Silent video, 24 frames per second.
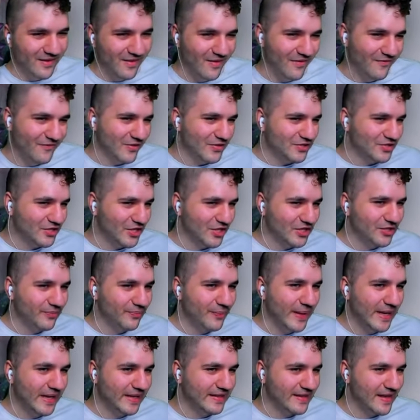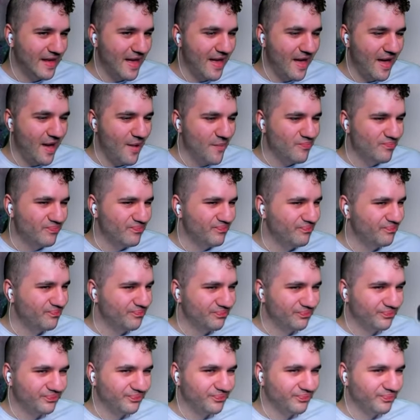Feels good to beat um,
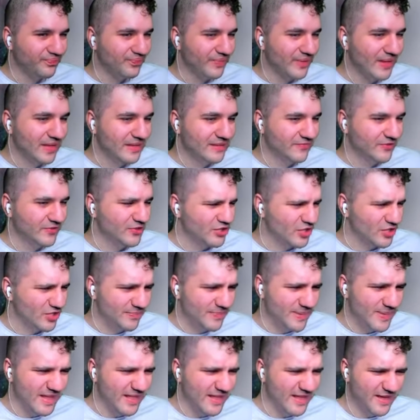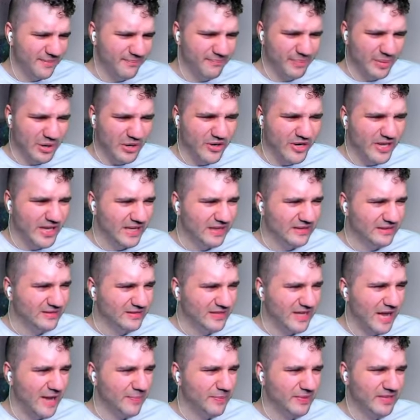Feels good to beat like a Bernie
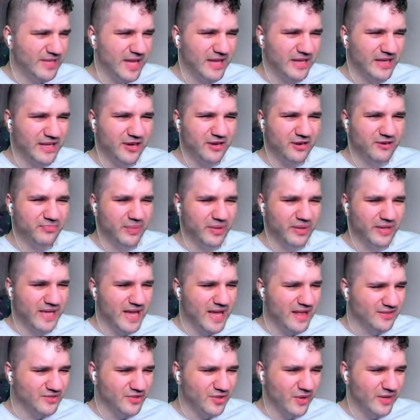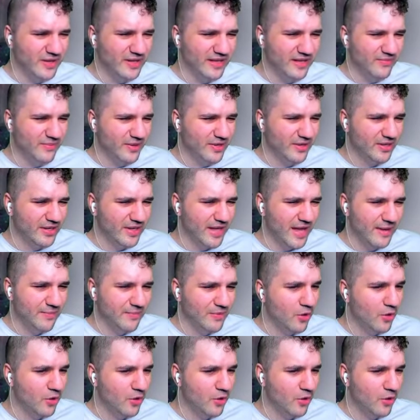type of deck here, but yeah, let's go ahead and give him a good game.